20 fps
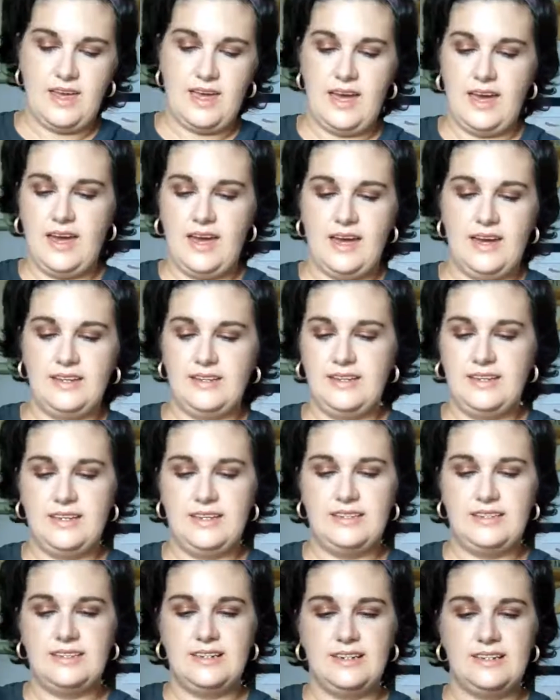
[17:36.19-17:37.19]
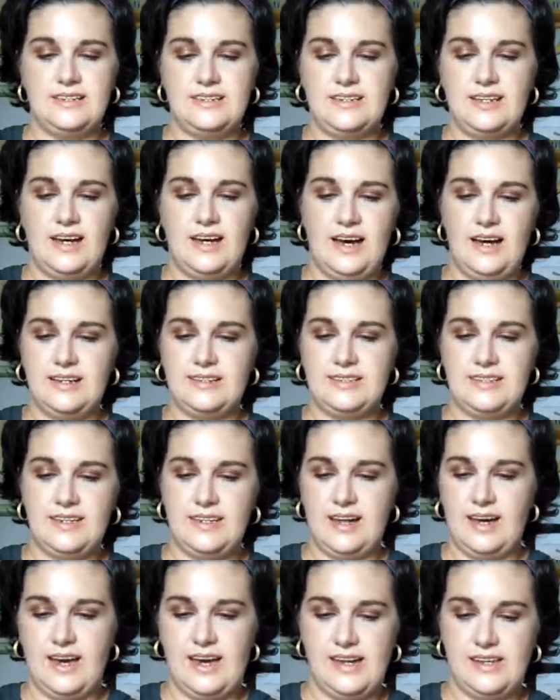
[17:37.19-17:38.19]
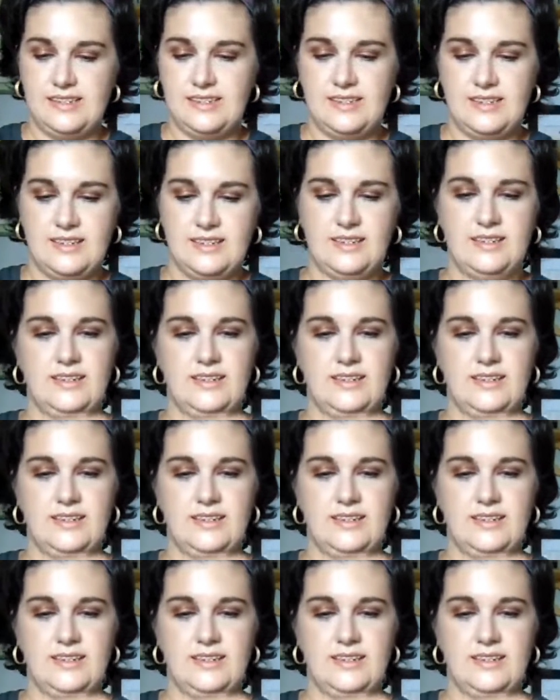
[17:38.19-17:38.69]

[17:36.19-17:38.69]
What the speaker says: and it does oxidize.